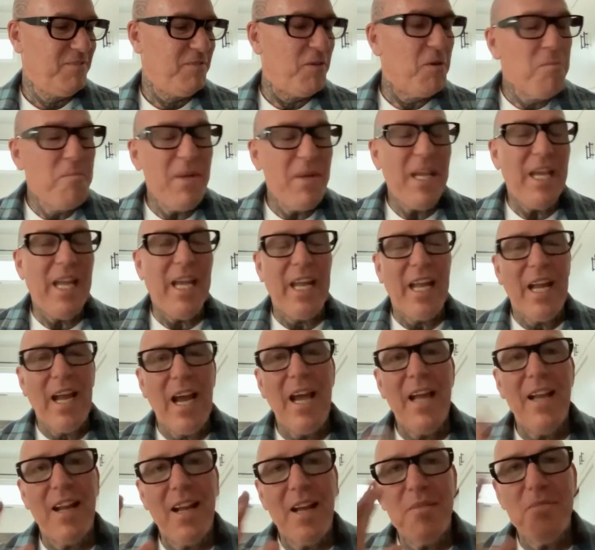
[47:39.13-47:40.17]
for me,
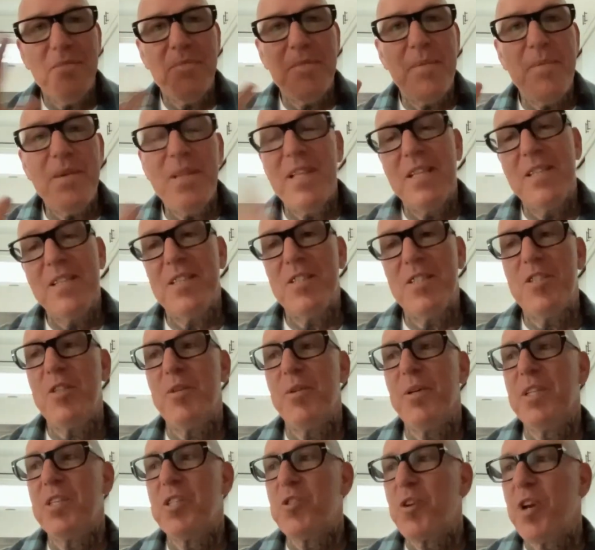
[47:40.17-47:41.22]
and maybe this is
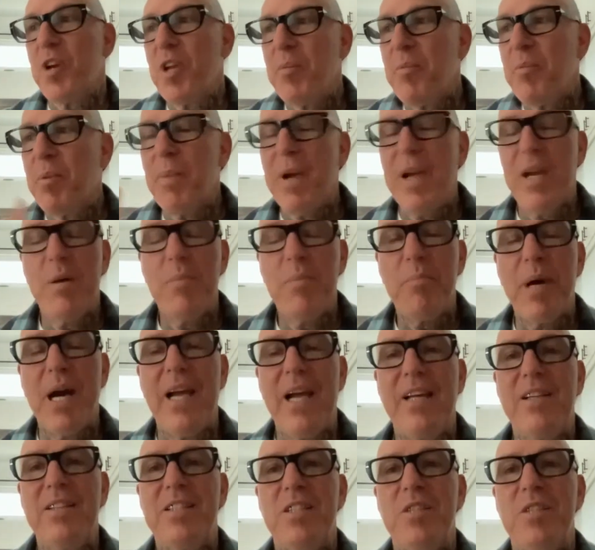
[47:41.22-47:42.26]
too extreme in my own
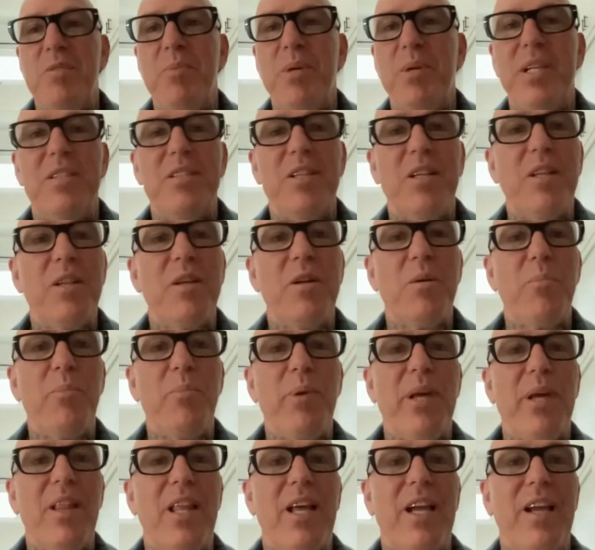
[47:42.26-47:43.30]
biases, but it's a little
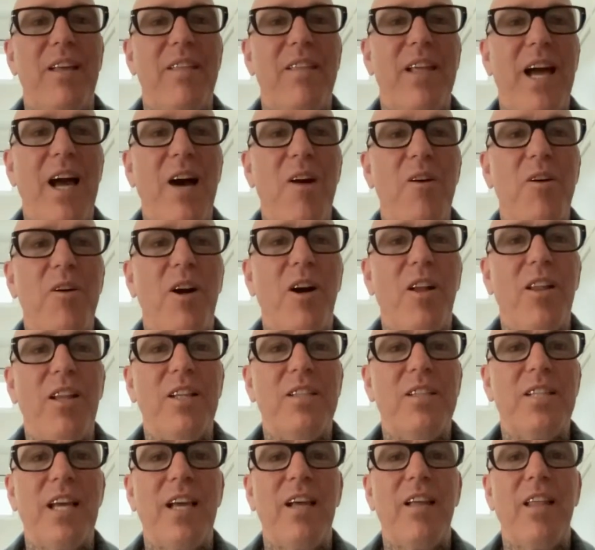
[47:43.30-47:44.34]
bit like the
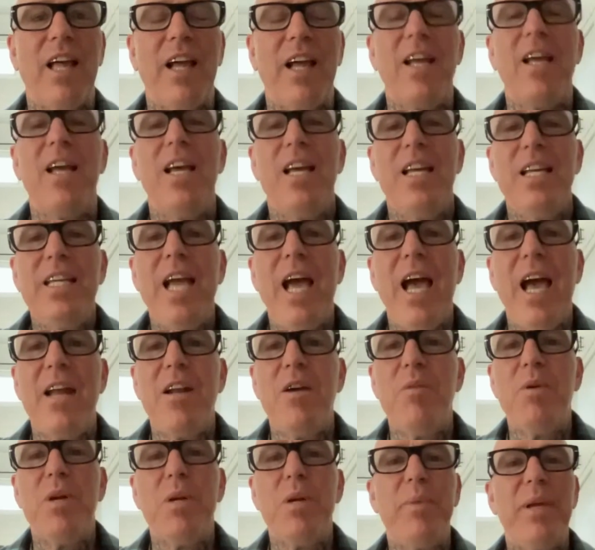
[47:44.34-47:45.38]
alcoholic saying like, yeah, I
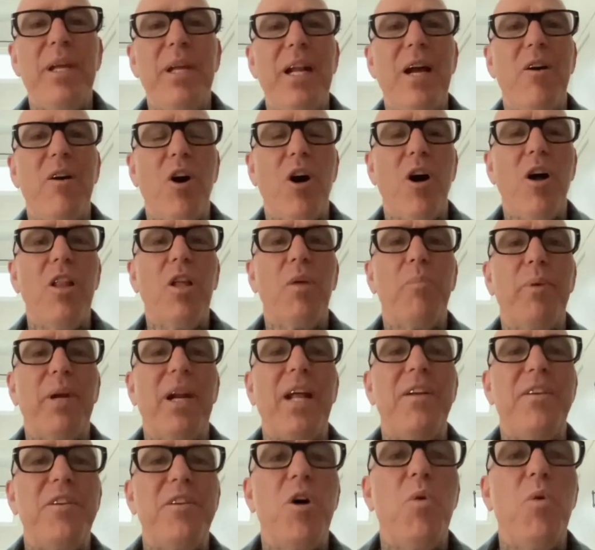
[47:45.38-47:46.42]
don't want to be an alcoholic,
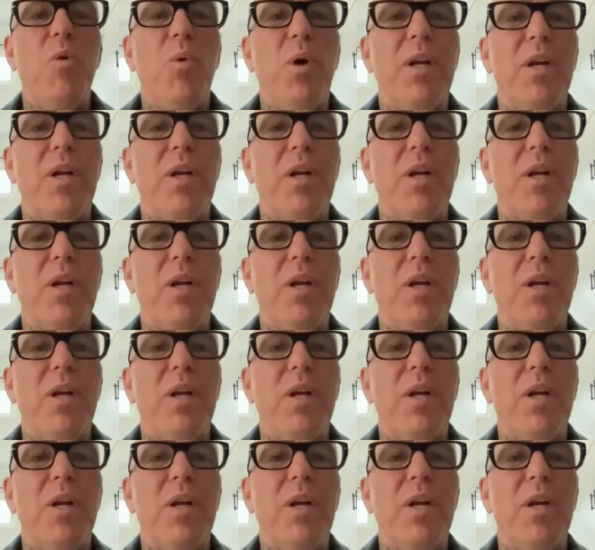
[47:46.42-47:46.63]
but I don't